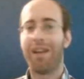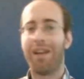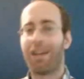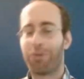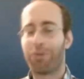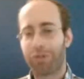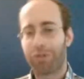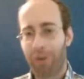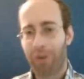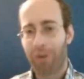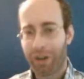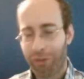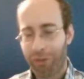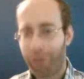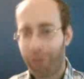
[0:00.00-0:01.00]
You just don't
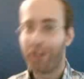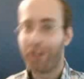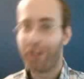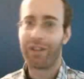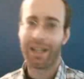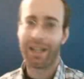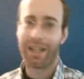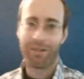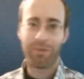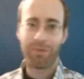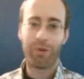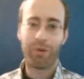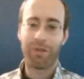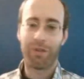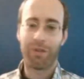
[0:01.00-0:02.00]
want to feel like there's
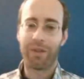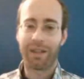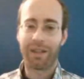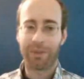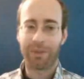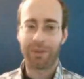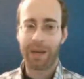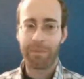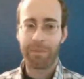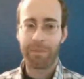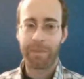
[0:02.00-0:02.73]
more than one that's right.